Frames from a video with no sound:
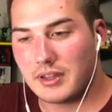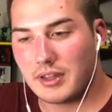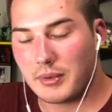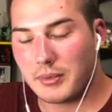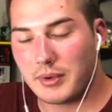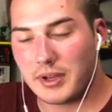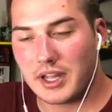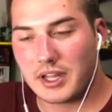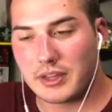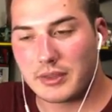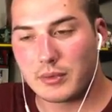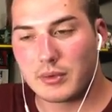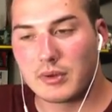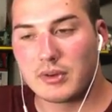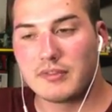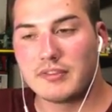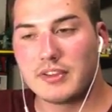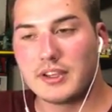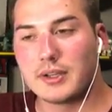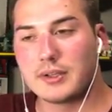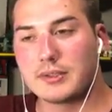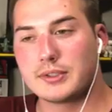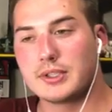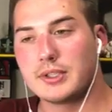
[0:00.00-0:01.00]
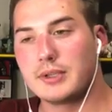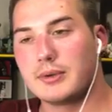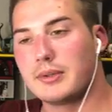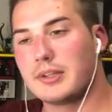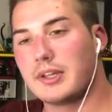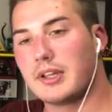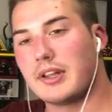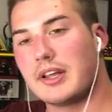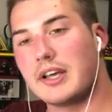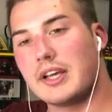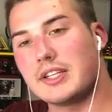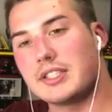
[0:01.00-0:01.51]
got the reveal to in The
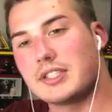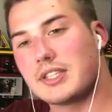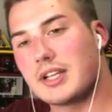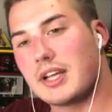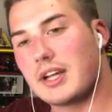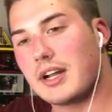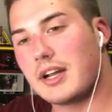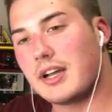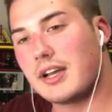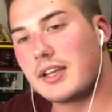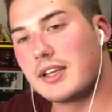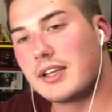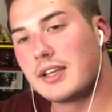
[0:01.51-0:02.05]
Last Jedi.